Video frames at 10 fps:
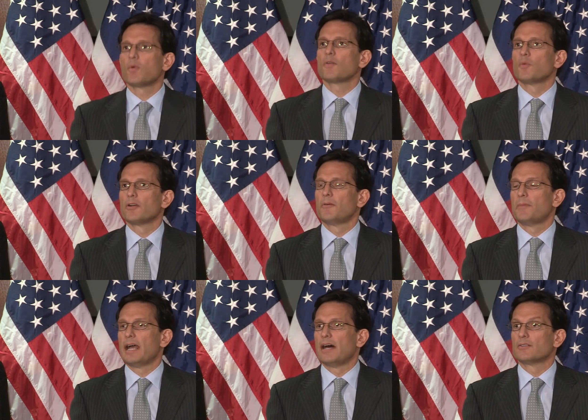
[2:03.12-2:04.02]
what we're
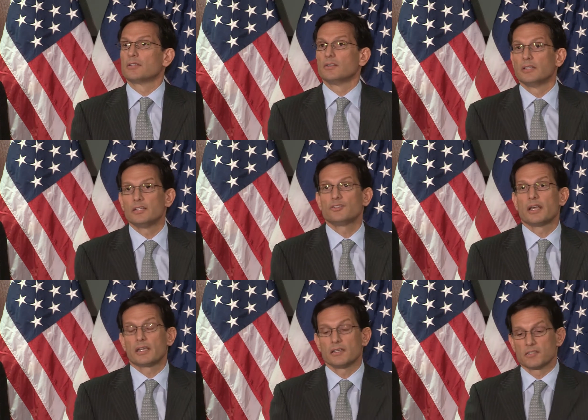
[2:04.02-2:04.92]
about. Lynn
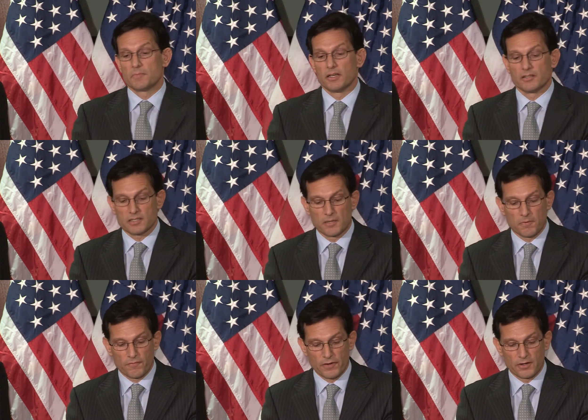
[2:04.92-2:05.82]
Jenkins' bill, the
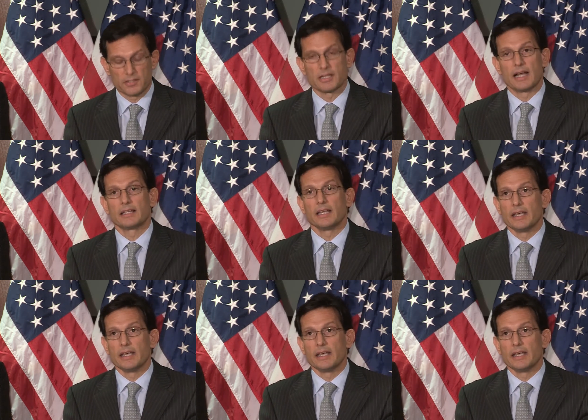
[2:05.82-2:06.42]
Simple Fairness Act,